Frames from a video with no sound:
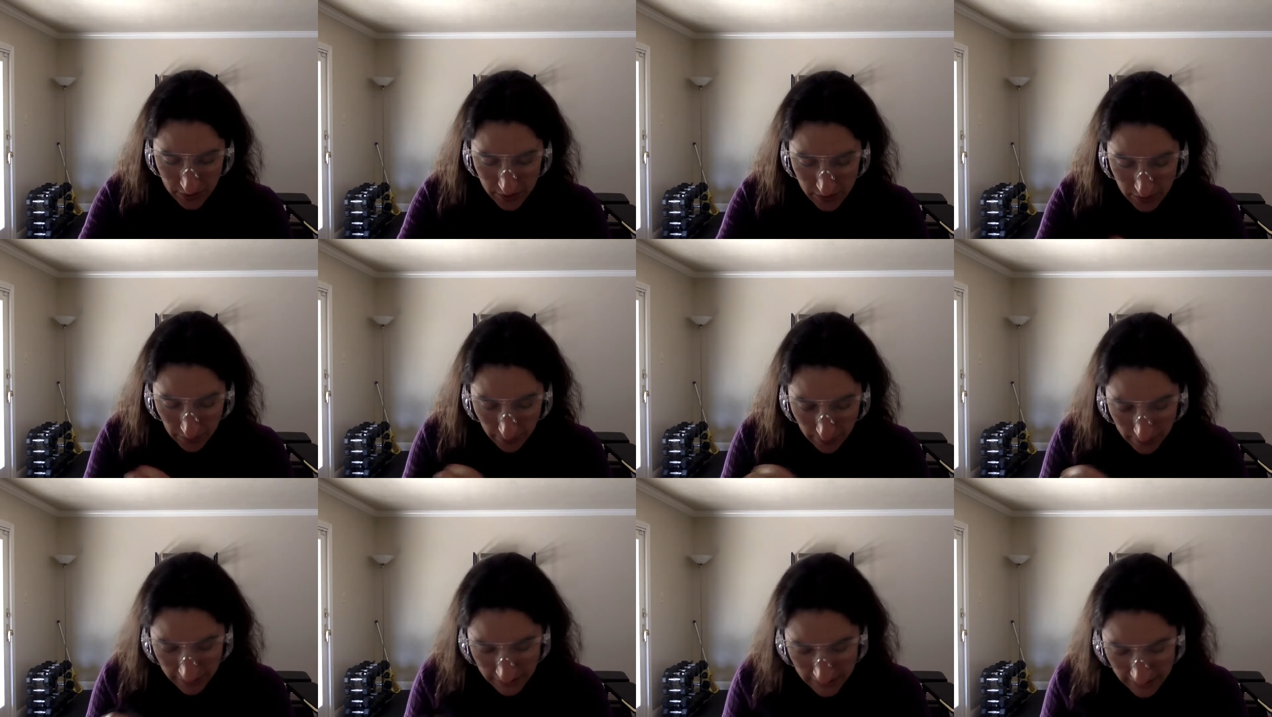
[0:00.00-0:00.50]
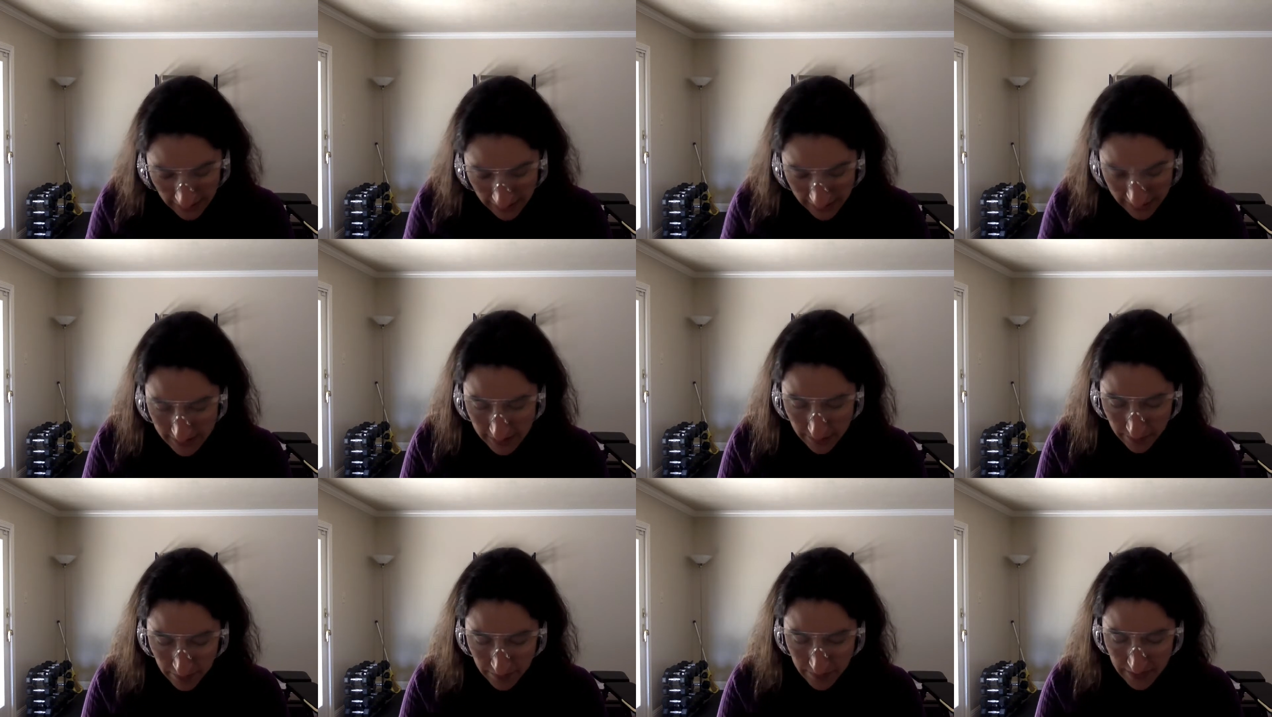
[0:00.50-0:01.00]
so I'm going to take
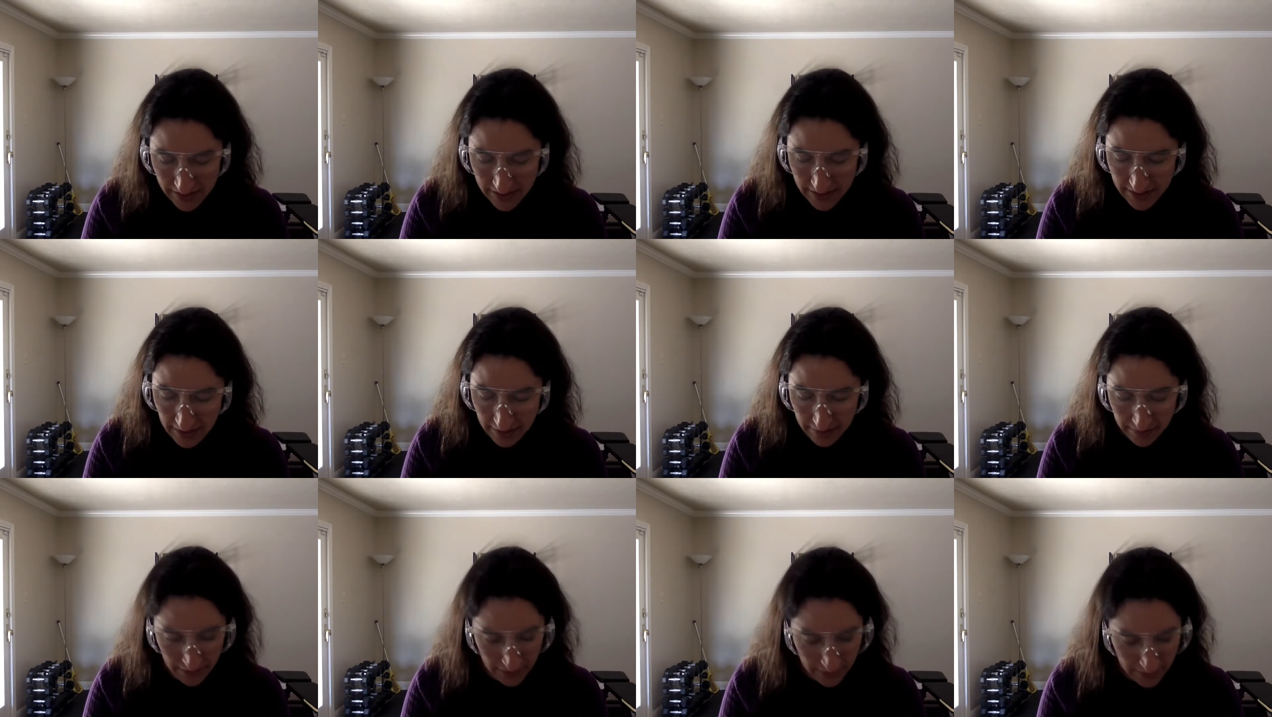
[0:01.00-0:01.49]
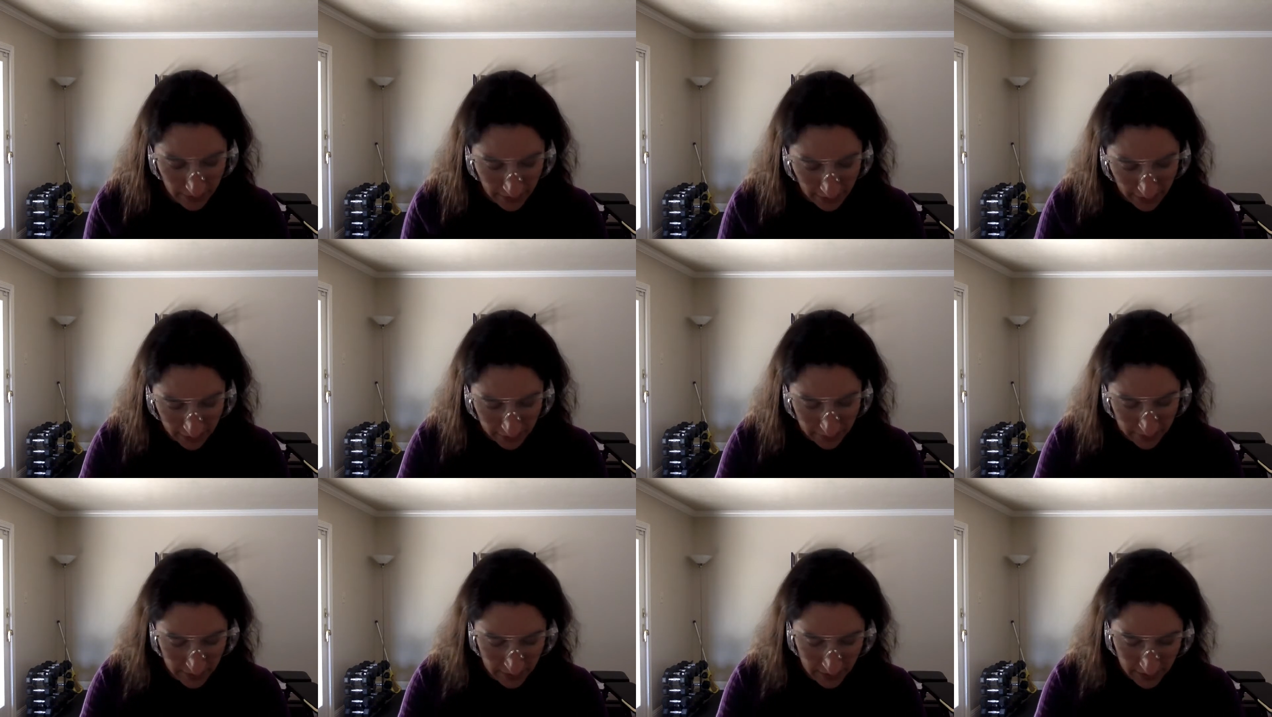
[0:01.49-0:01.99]
some of this stuff out
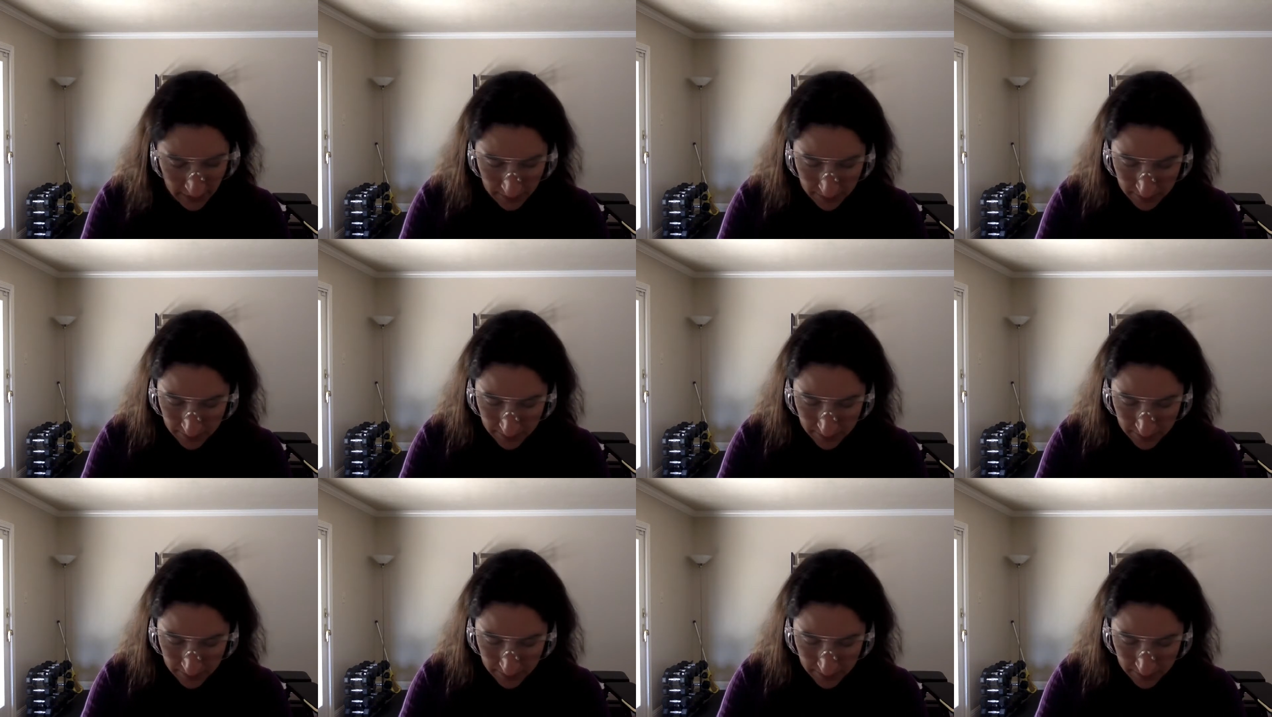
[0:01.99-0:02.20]
carefully.